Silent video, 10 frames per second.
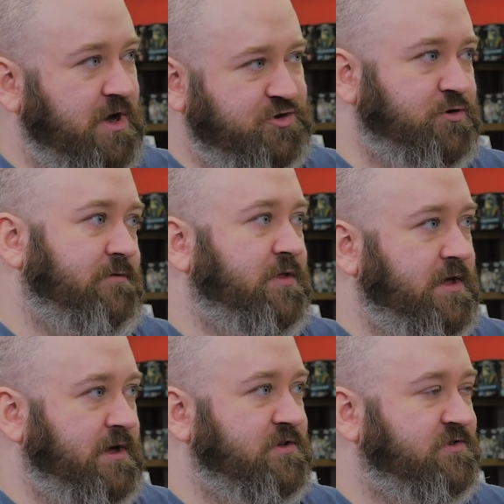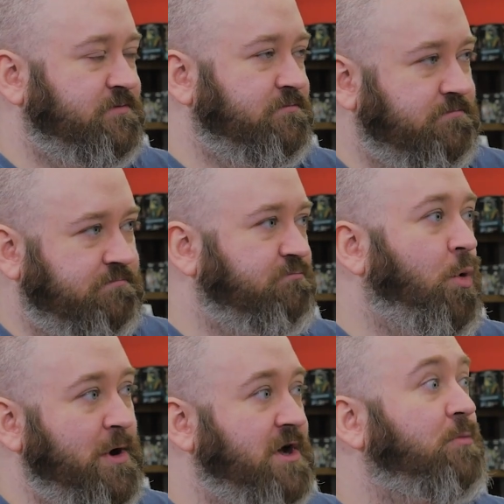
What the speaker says: make sure everything is pointed